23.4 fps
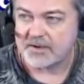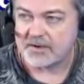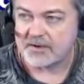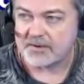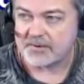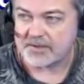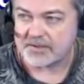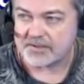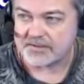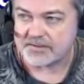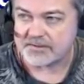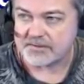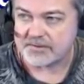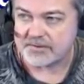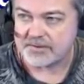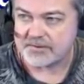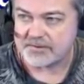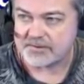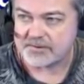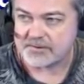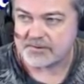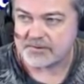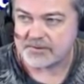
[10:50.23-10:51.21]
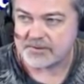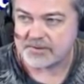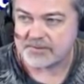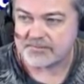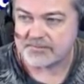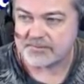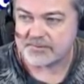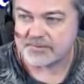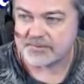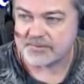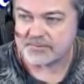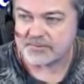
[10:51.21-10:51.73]
Okay, so now it's looking
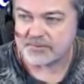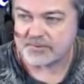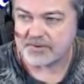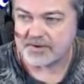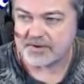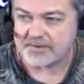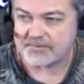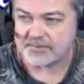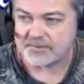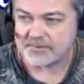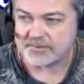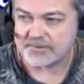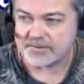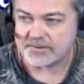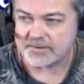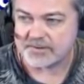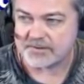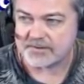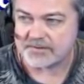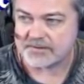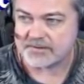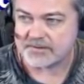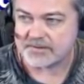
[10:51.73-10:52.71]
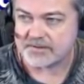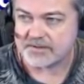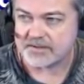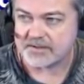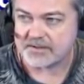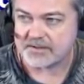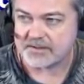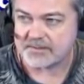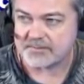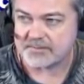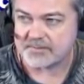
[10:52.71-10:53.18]
for some drivers that it's not going